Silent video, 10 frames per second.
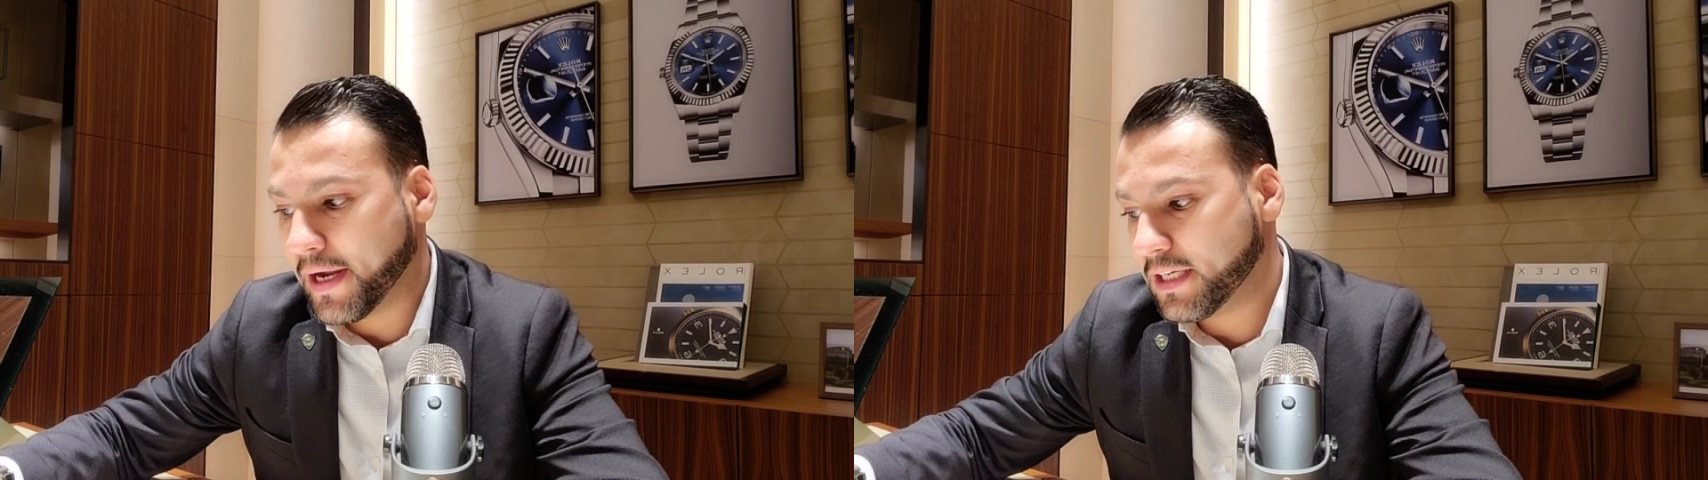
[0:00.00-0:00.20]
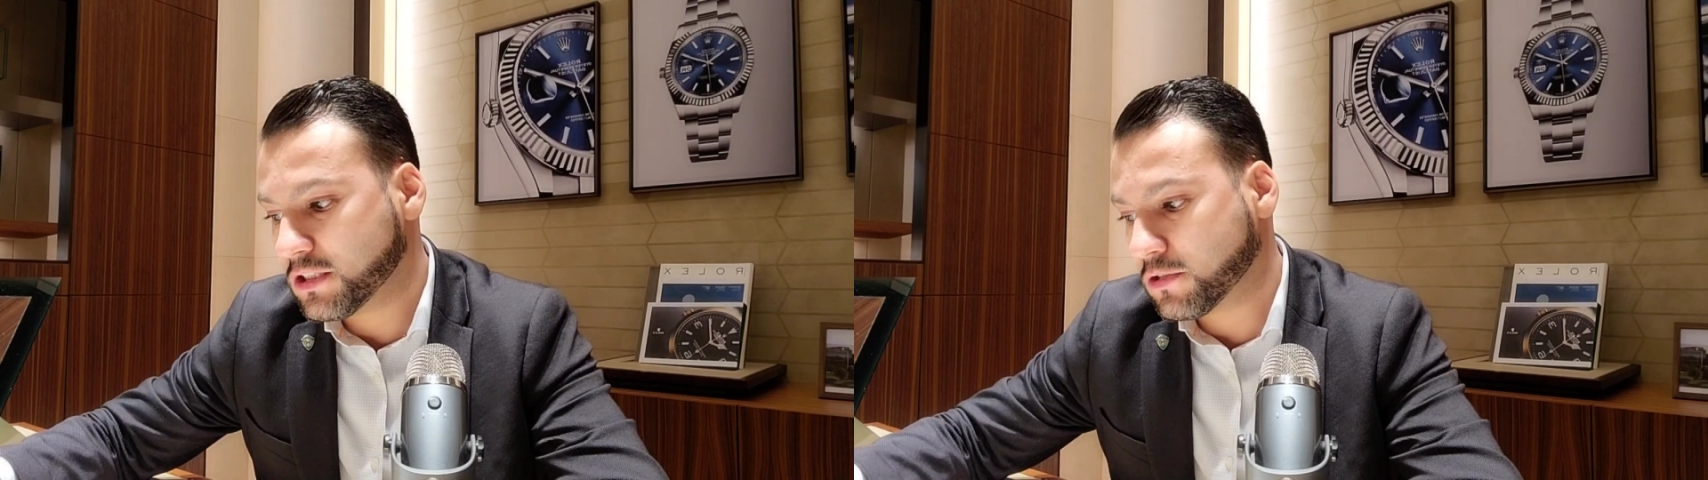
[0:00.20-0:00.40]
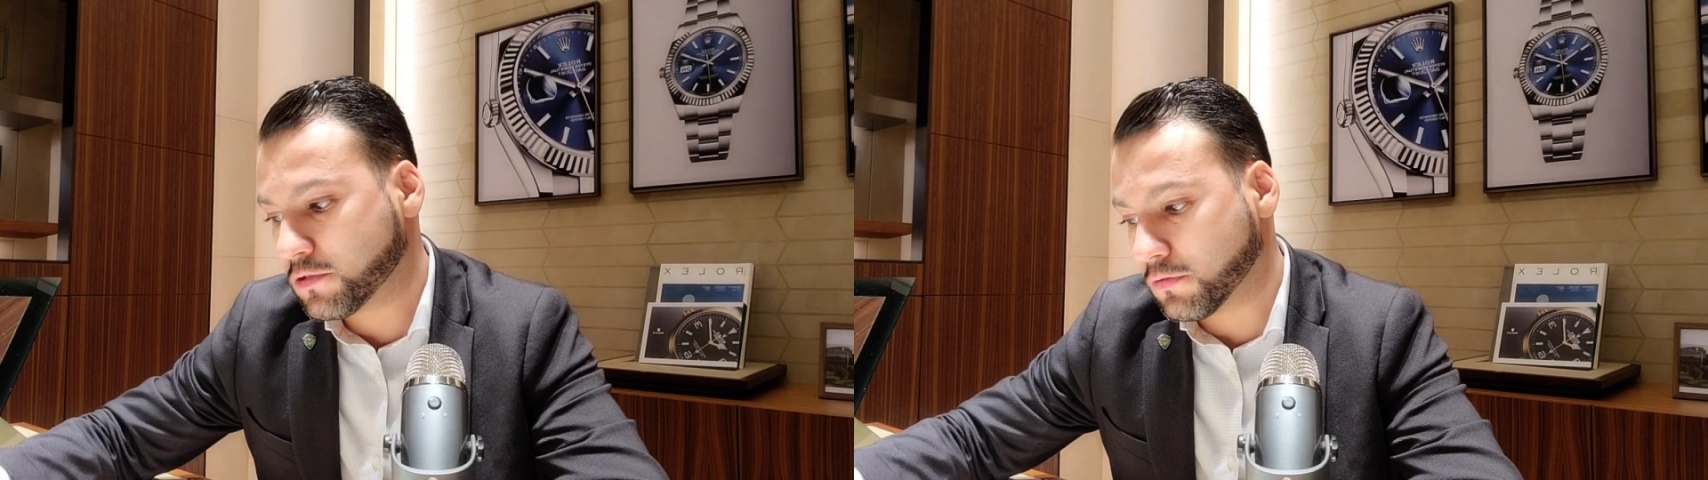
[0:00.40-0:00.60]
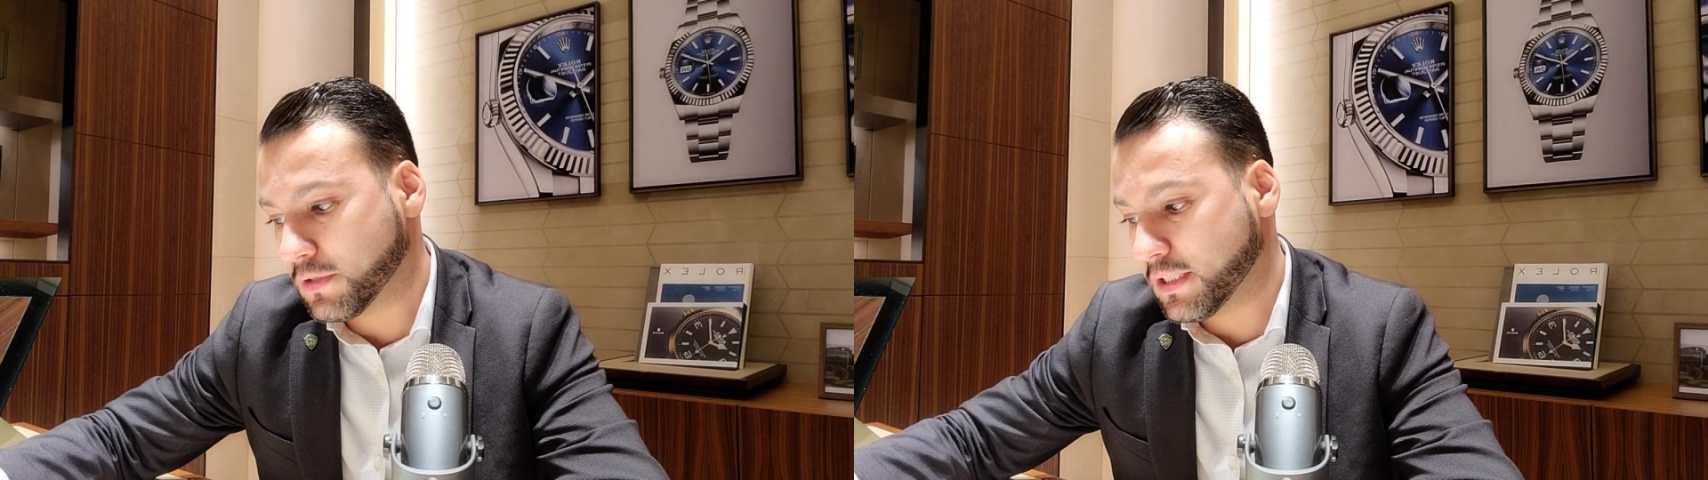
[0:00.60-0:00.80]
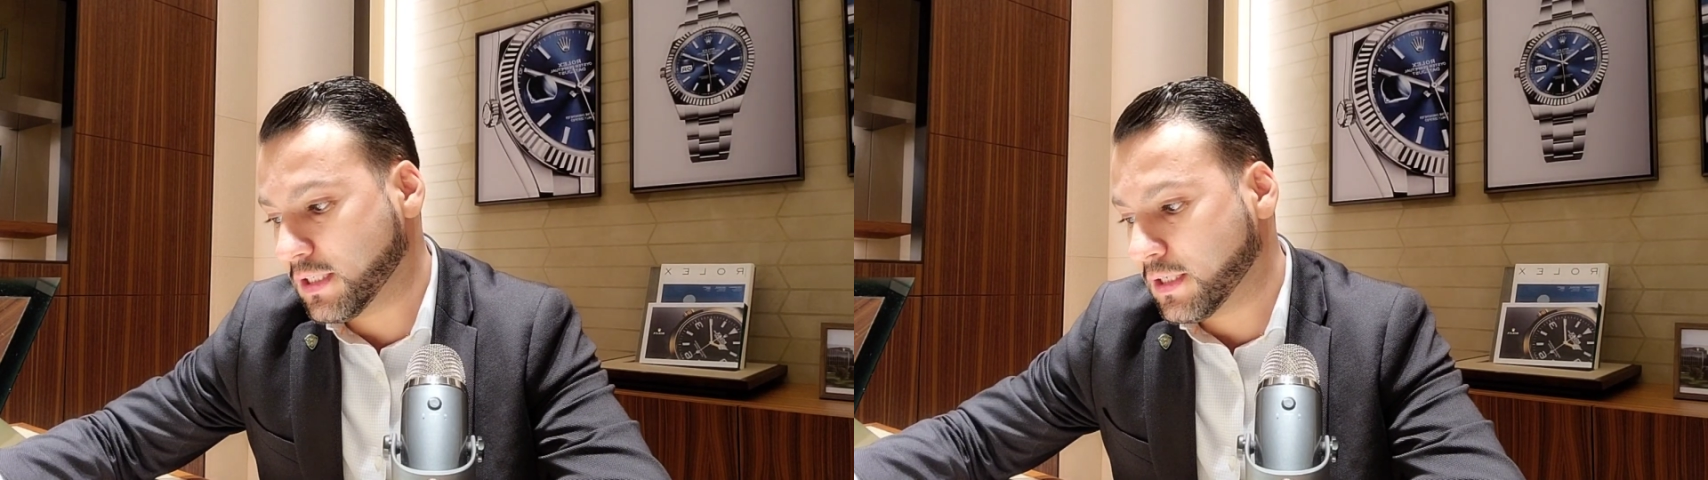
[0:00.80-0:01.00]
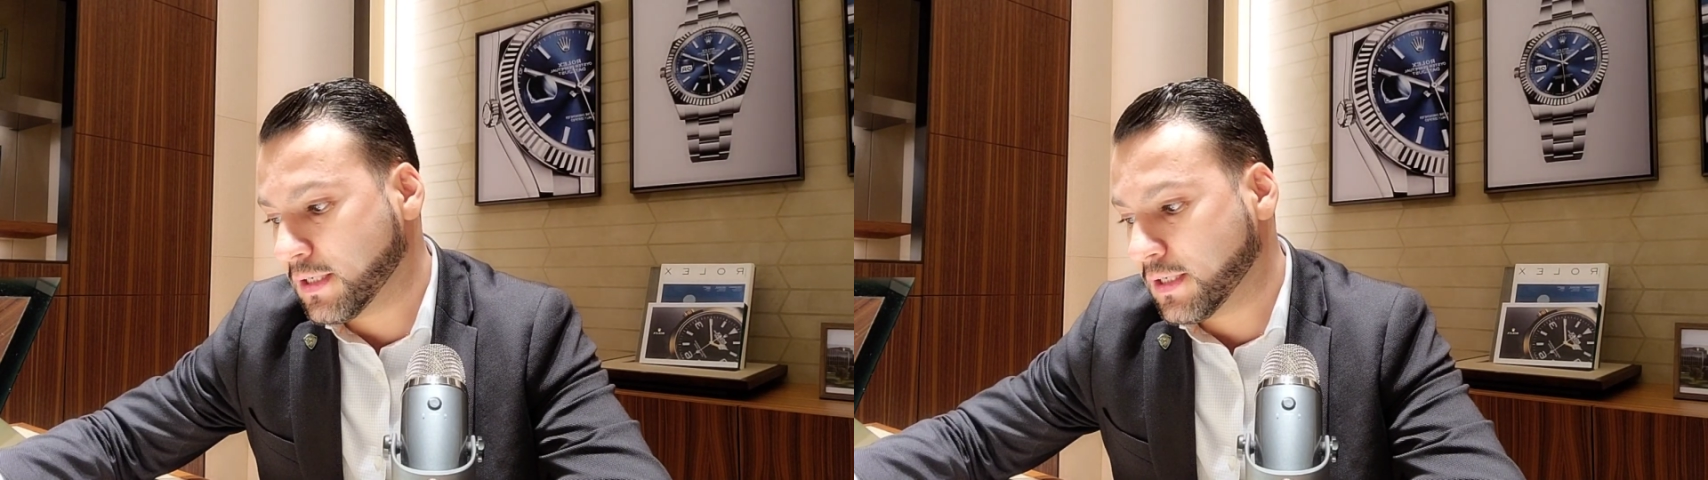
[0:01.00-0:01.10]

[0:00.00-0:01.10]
history.